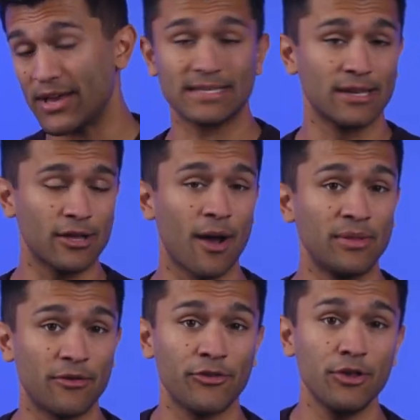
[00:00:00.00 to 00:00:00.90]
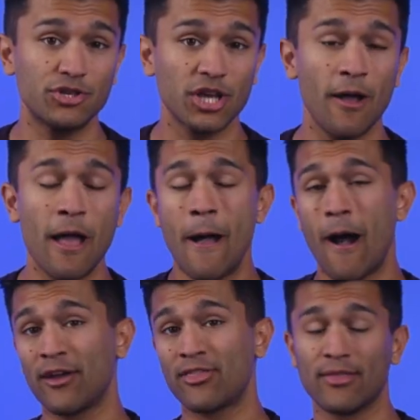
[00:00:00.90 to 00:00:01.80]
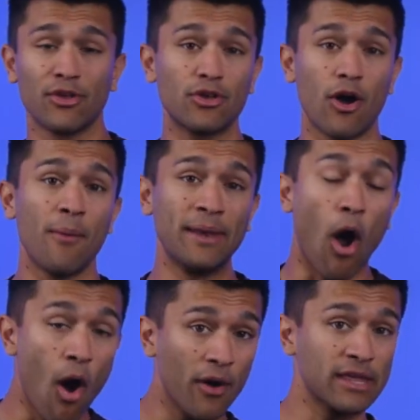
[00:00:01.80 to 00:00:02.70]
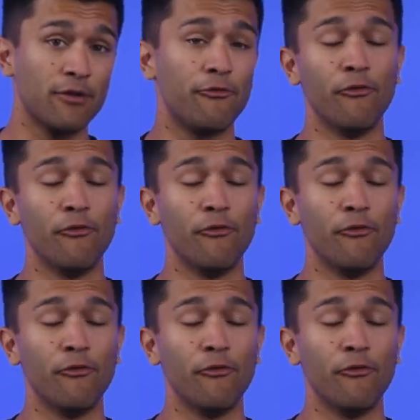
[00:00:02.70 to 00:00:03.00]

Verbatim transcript: that's gonna come in the future. I think that Garmin are gonna